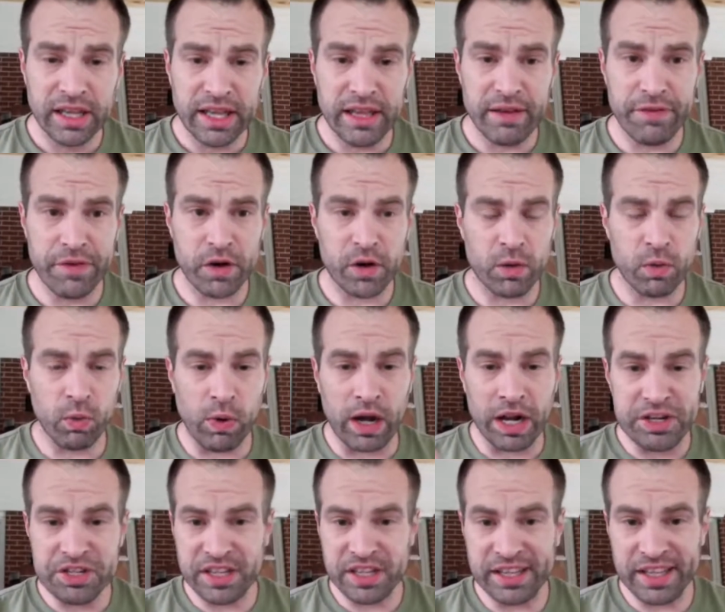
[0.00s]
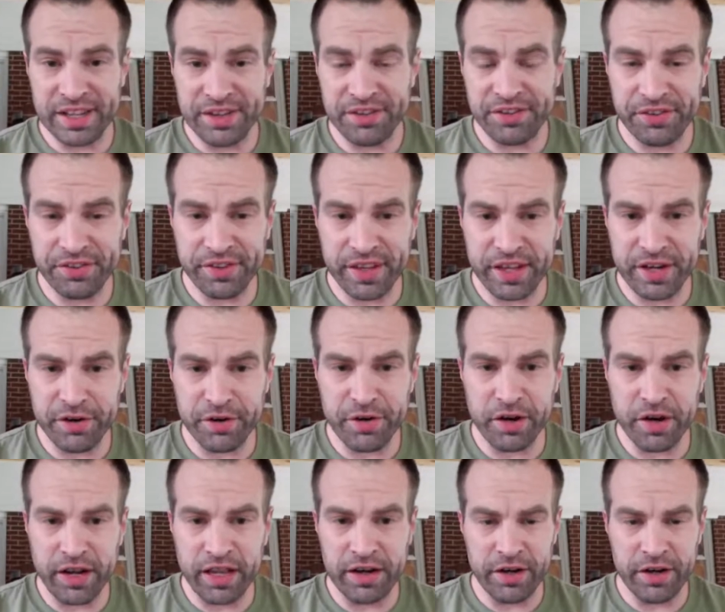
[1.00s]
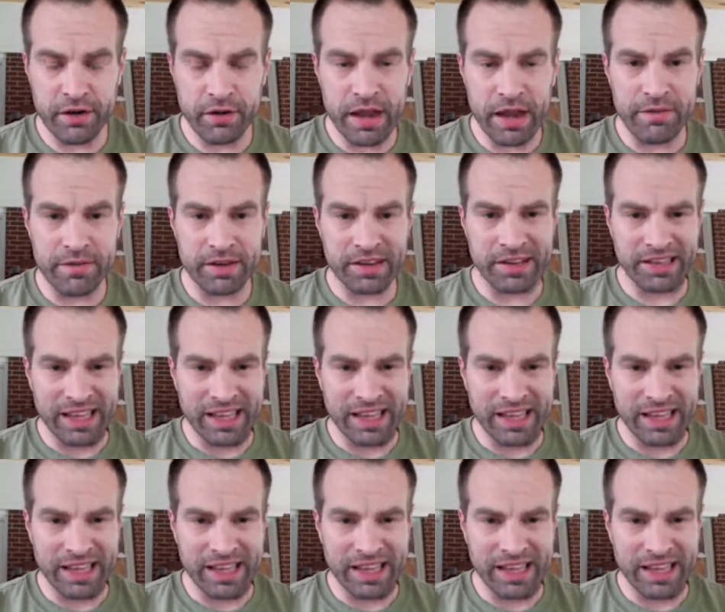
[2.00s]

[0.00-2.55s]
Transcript: If you're watching this and you haven't